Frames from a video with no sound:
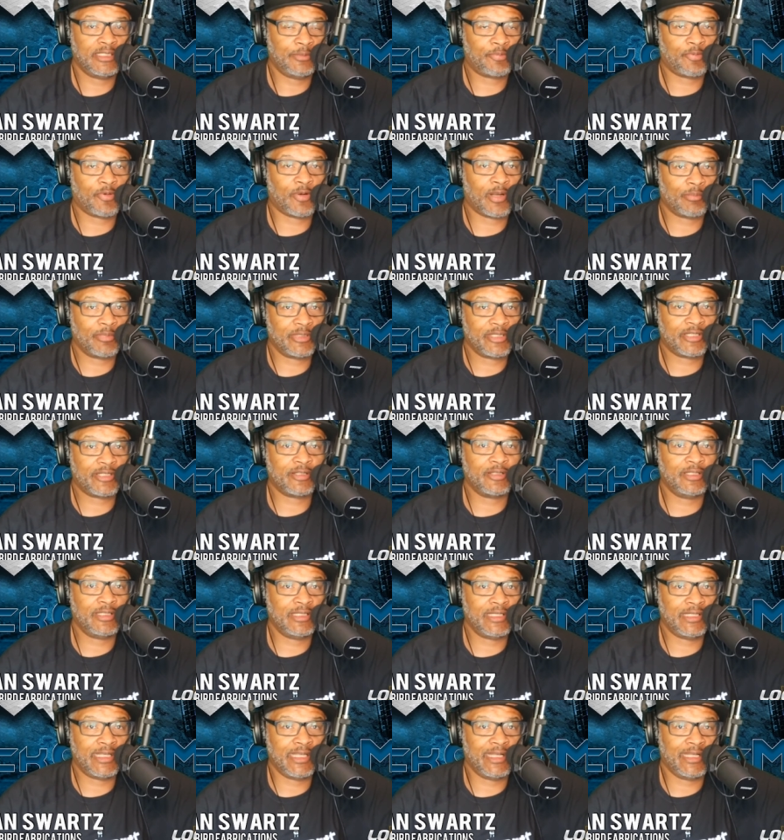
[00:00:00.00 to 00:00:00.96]
probably
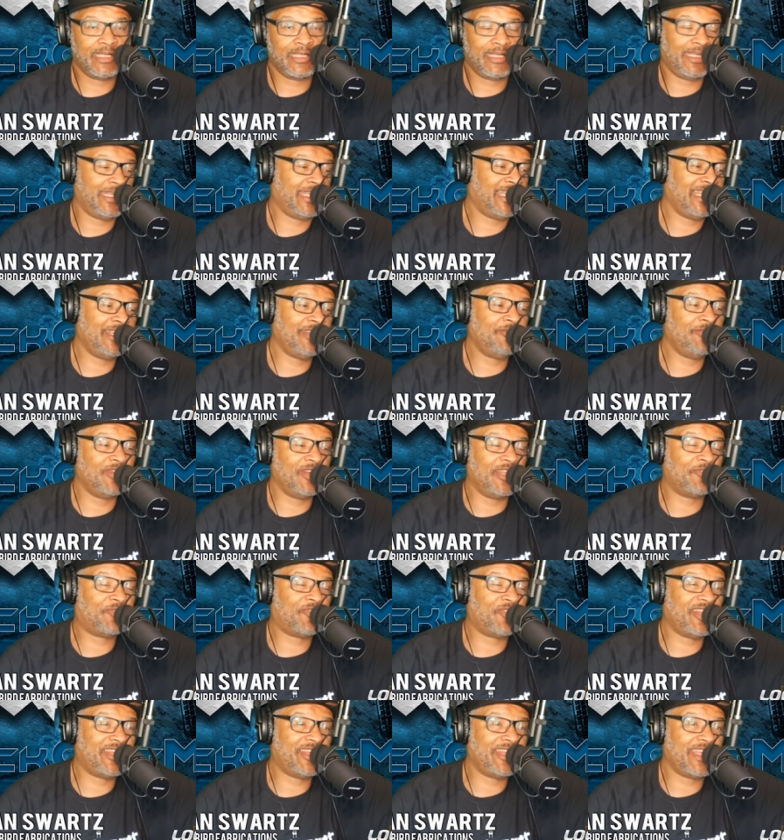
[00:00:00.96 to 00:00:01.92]
couldn't get they it. Even, even told me
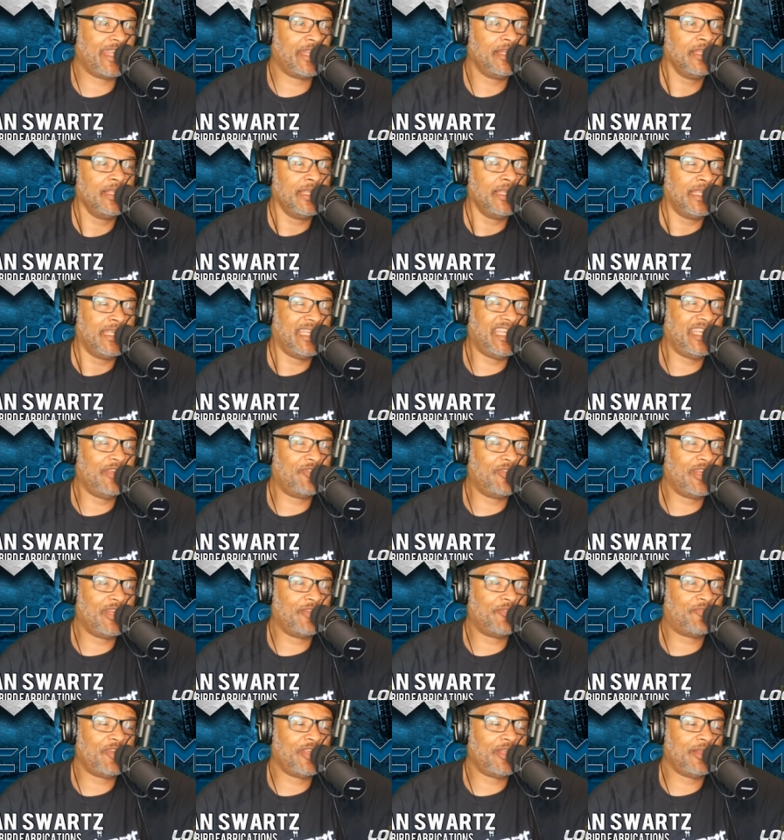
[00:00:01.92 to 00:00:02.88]
that. Did, even
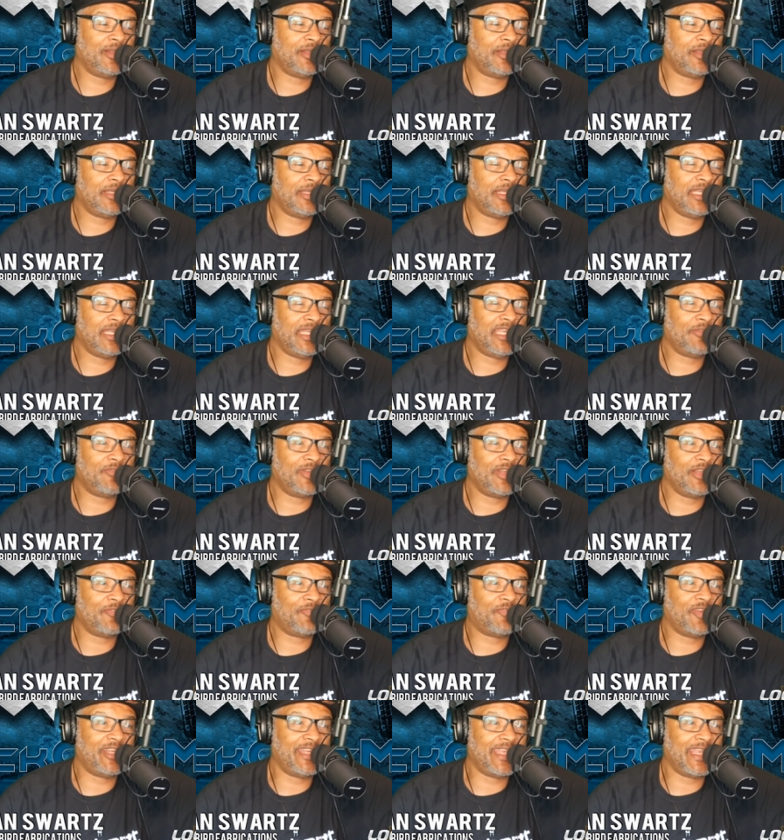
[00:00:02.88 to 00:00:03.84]
if he, the, even
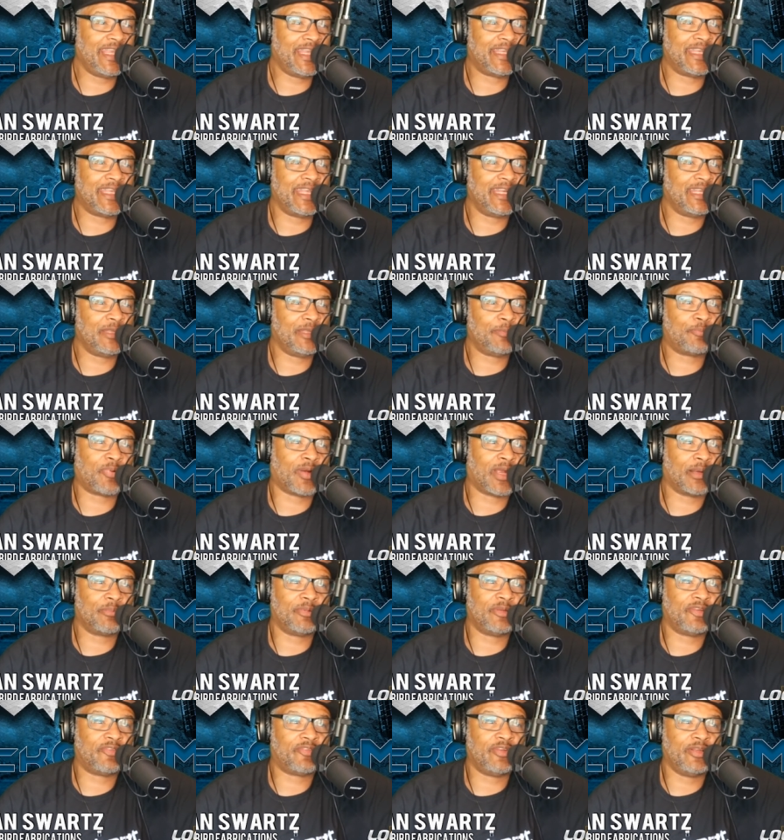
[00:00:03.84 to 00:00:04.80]
if he did get it, he
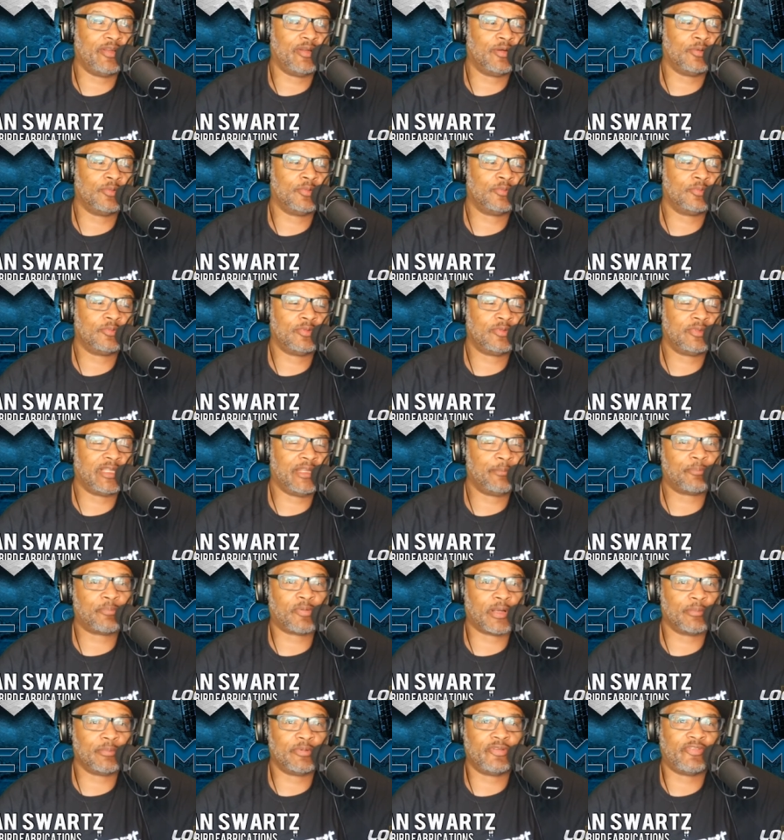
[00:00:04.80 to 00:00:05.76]
probably still they
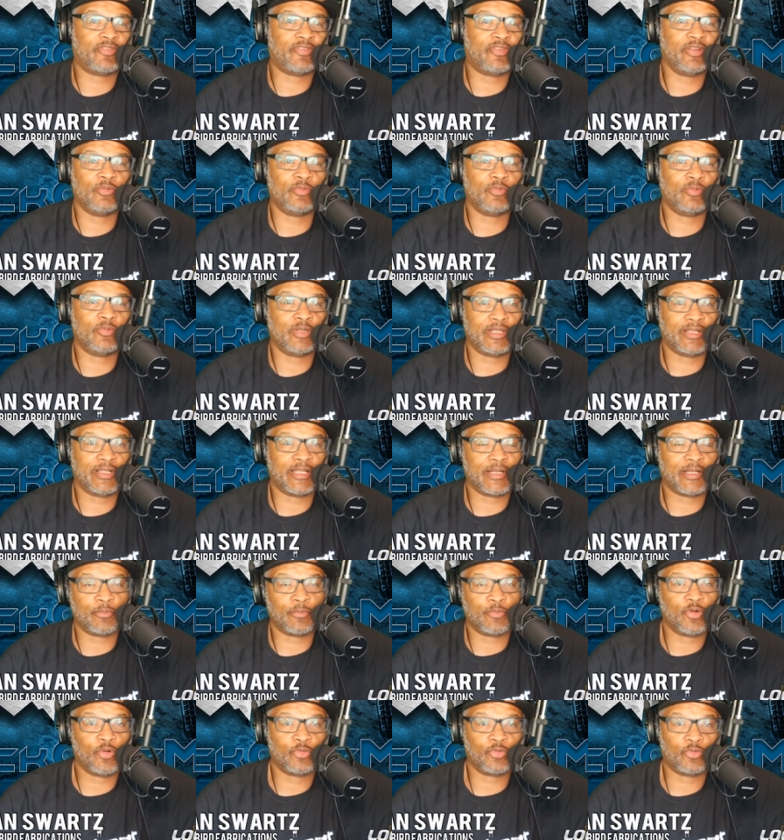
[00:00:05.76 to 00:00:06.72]
probably still wouldn't let
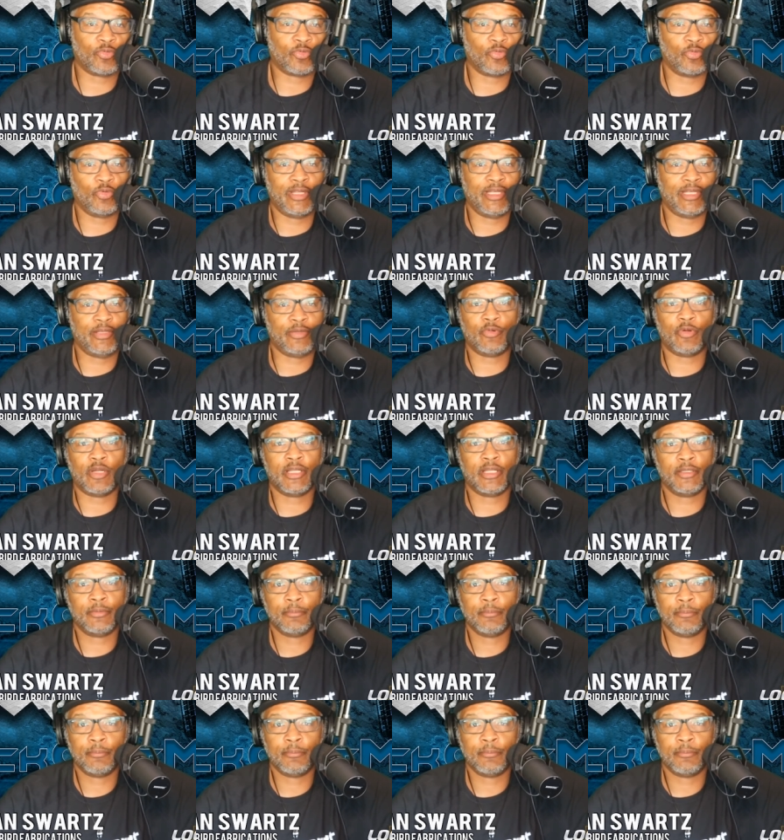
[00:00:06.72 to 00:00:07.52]
him go through anyway.